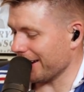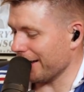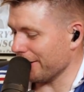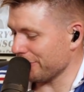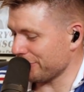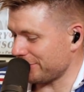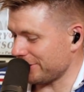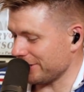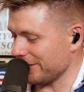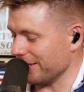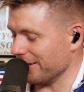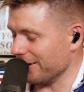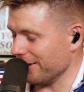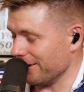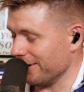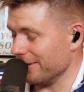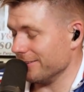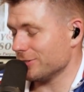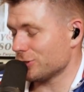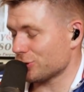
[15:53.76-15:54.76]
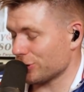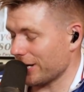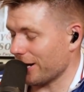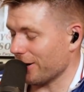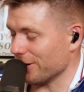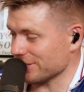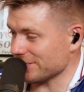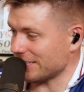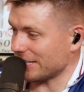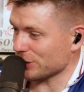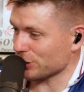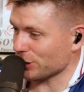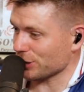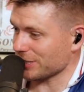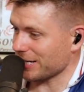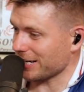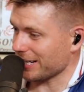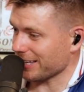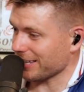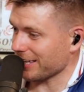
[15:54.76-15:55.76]
off the trailer /
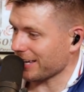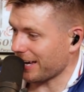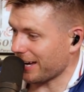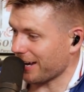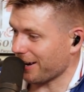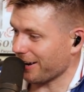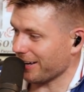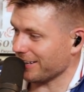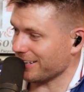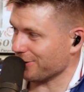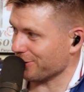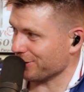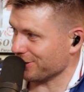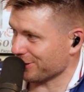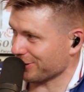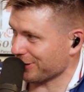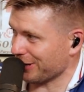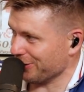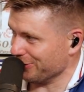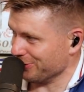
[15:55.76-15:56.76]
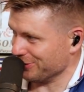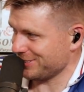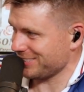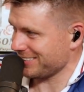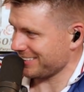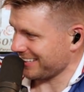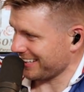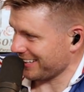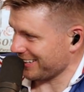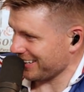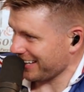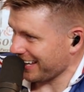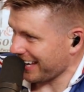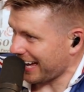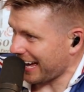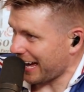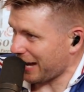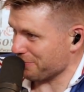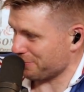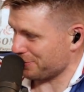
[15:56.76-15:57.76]
Titanic and lie down on the ground
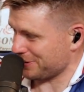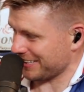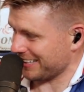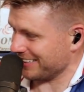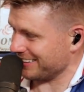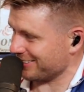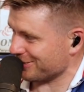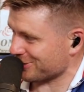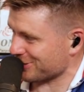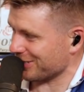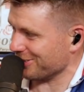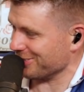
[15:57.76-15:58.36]
and pretend they're